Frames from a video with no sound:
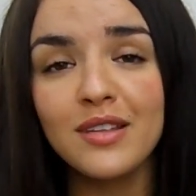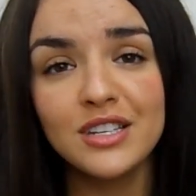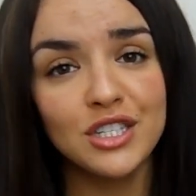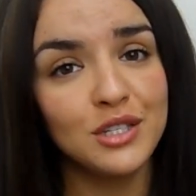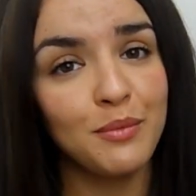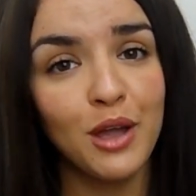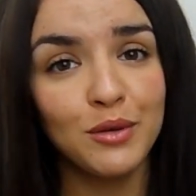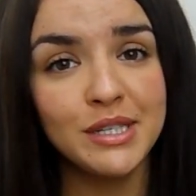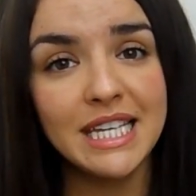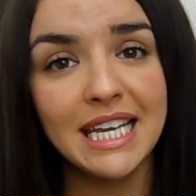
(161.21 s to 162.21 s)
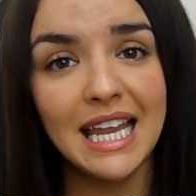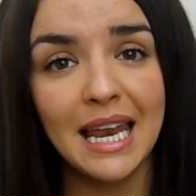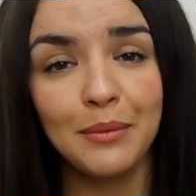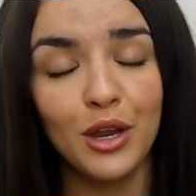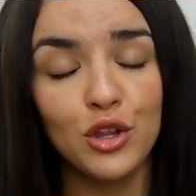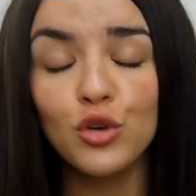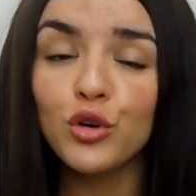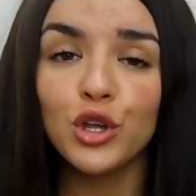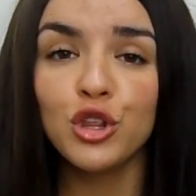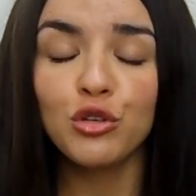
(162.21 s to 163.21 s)
This is just my routine, and I'm going to
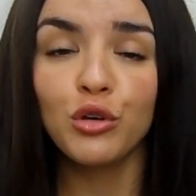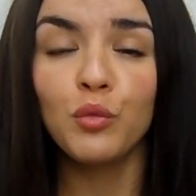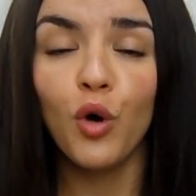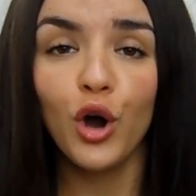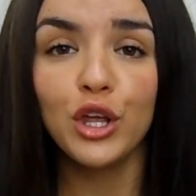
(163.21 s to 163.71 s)
talk you through what